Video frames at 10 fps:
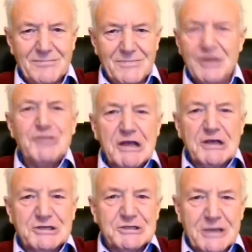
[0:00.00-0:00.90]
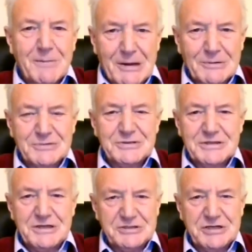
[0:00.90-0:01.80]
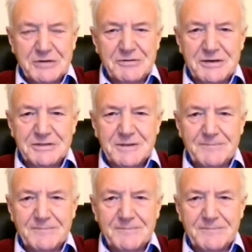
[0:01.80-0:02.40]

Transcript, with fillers: He thinks about his hearers.